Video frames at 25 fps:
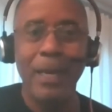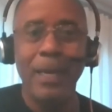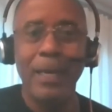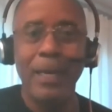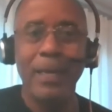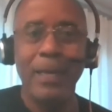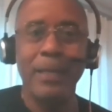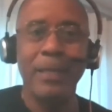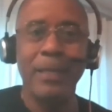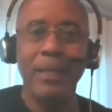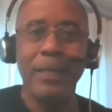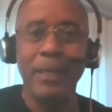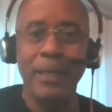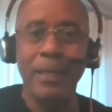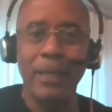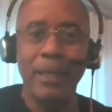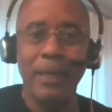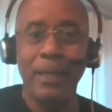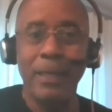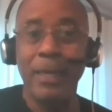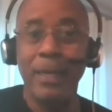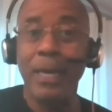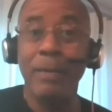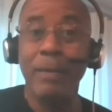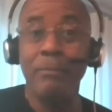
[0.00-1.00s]
And
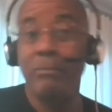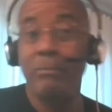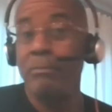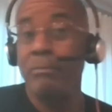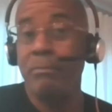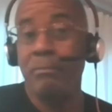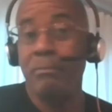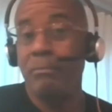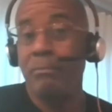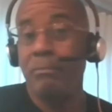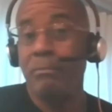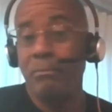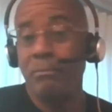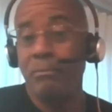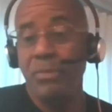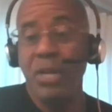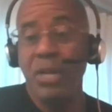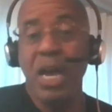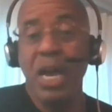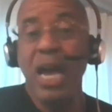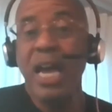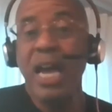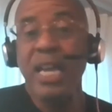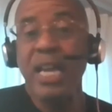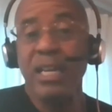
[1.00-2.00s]
I'm
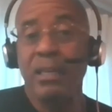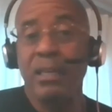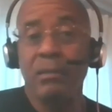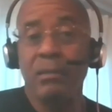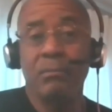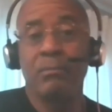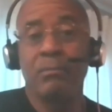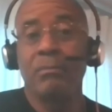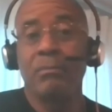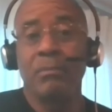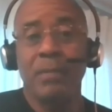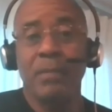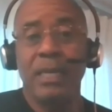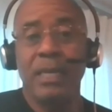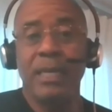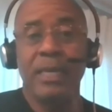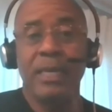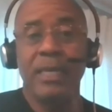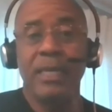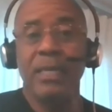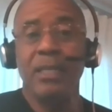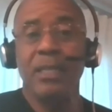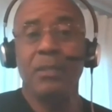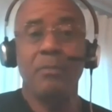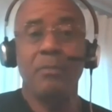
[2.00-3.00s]
9, and
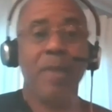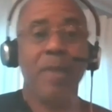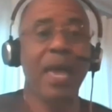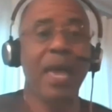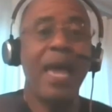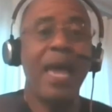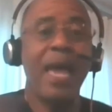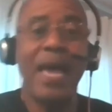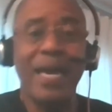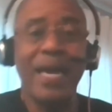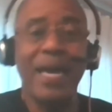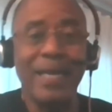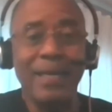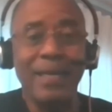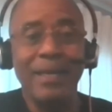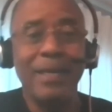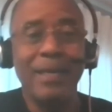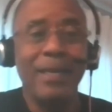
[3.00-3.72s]
he's mad,